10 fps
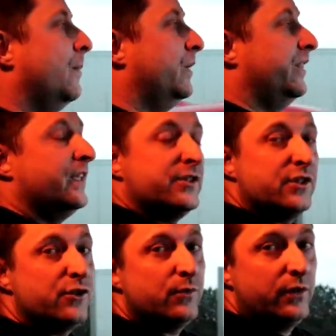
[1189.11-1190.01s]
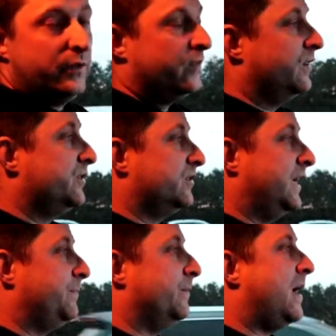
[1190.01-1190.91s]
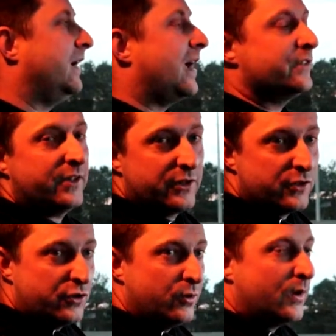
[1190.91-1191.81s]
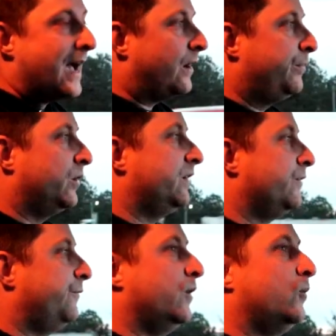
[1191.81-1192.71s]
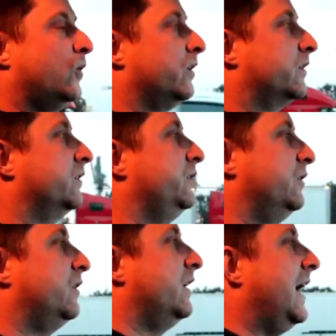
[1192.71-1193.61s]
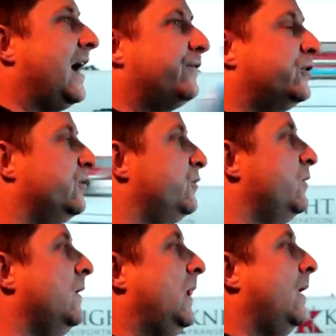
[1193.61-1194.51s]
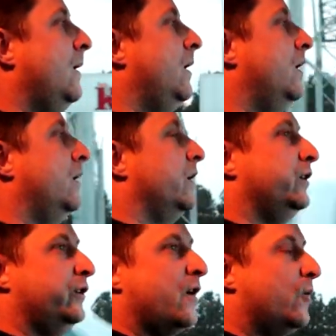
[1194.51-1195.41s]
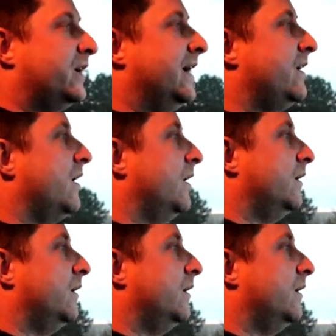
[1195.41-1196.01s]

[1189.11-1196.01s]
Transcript: But this, keep in mind, guys, this is, you got to put in the footwork. You're going to have to, you know, get